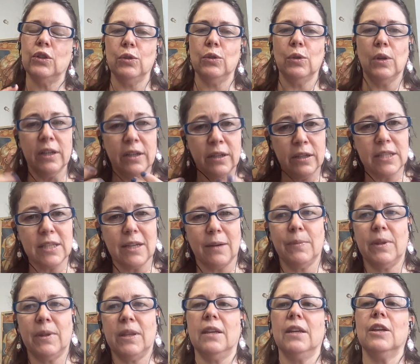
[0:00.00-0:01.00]
you learn
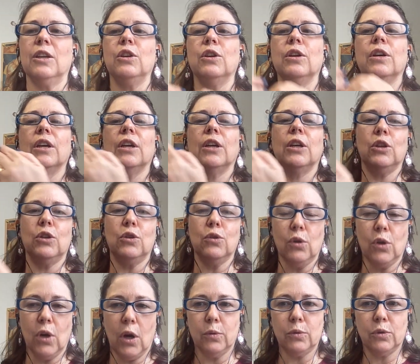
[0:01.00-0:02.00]
something, you
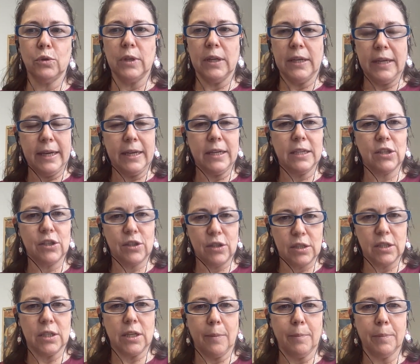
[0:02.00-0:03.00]
go to the next
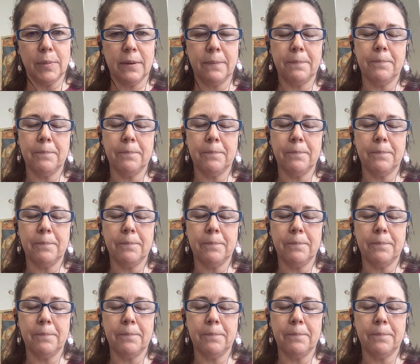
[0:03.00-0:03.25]
step.